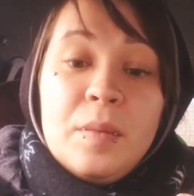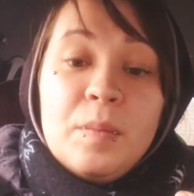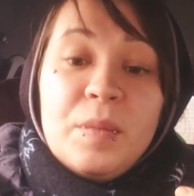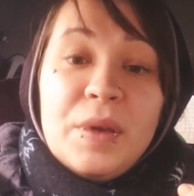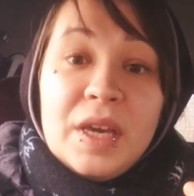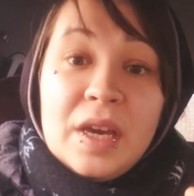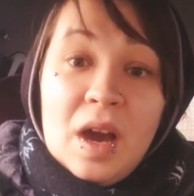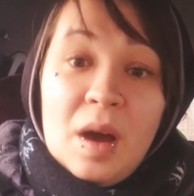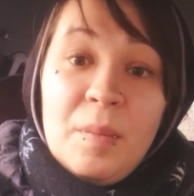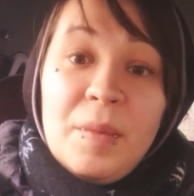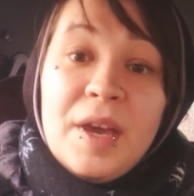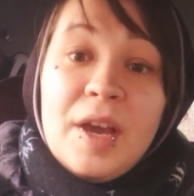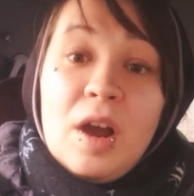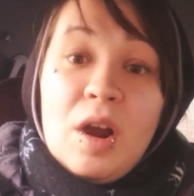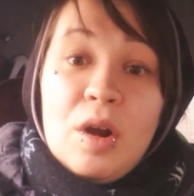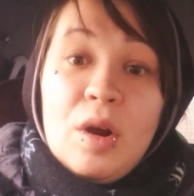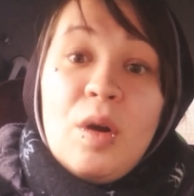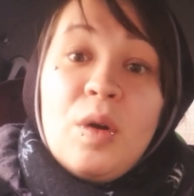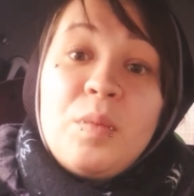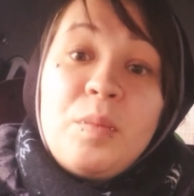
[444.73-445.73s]
becoming
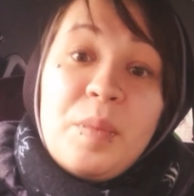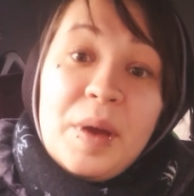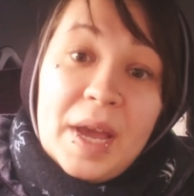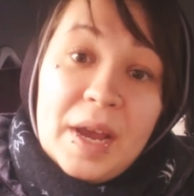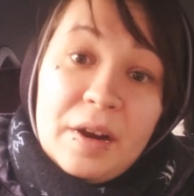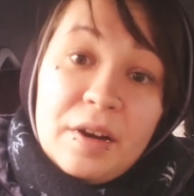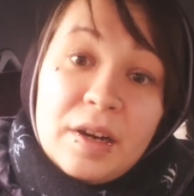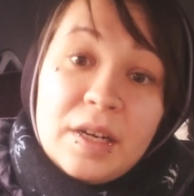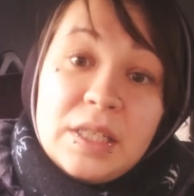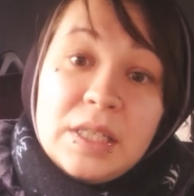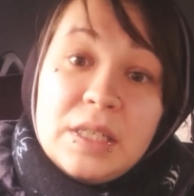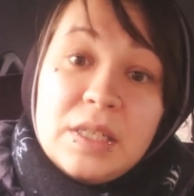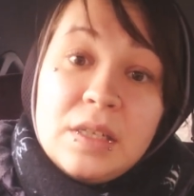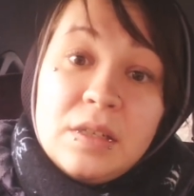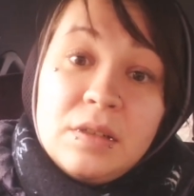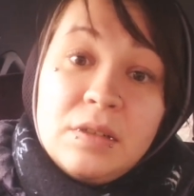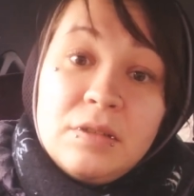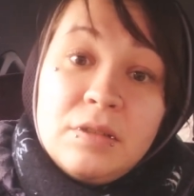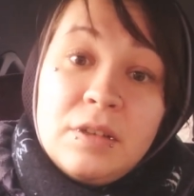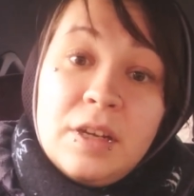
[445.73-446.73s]
our own parent
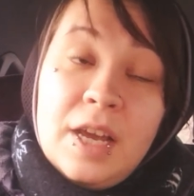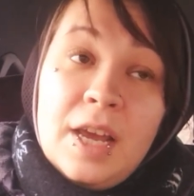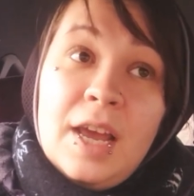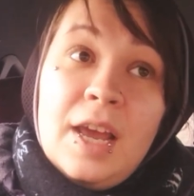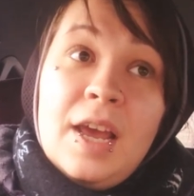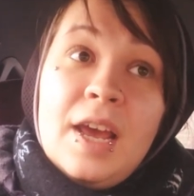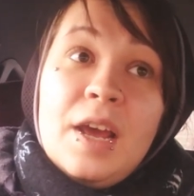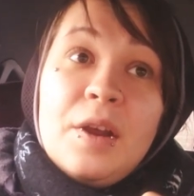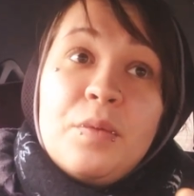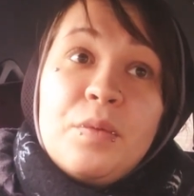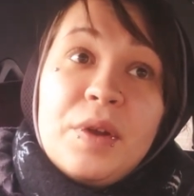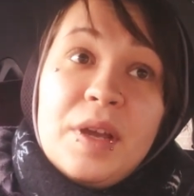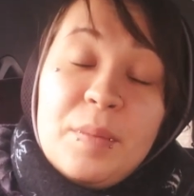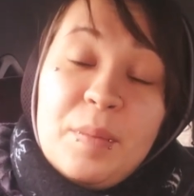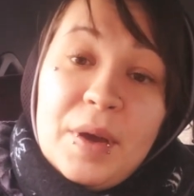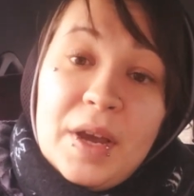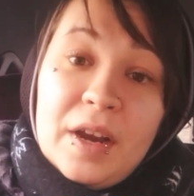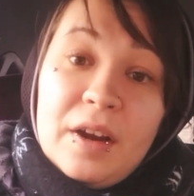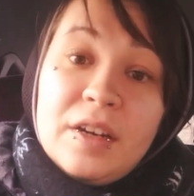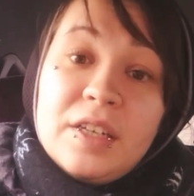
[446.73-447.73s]
and
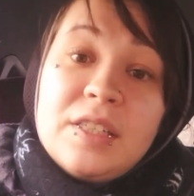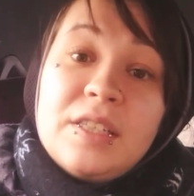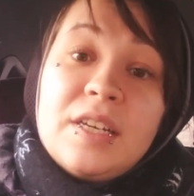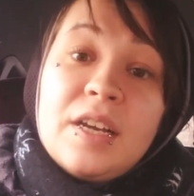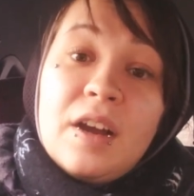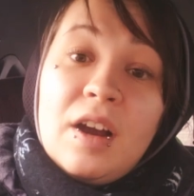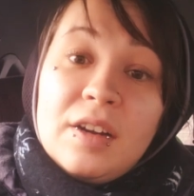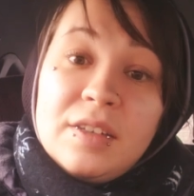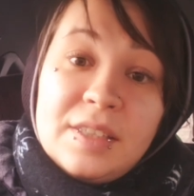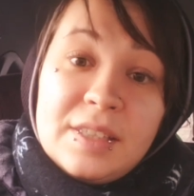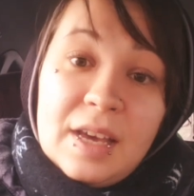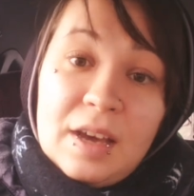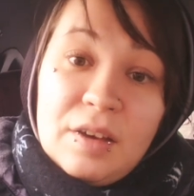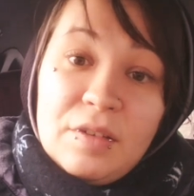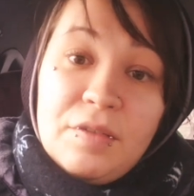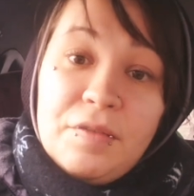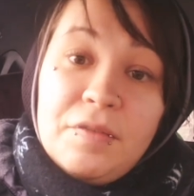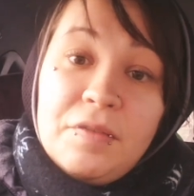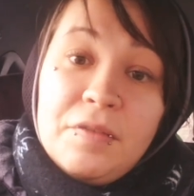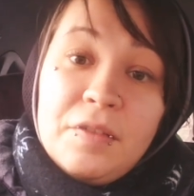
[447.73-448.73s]
reparenting ourselves.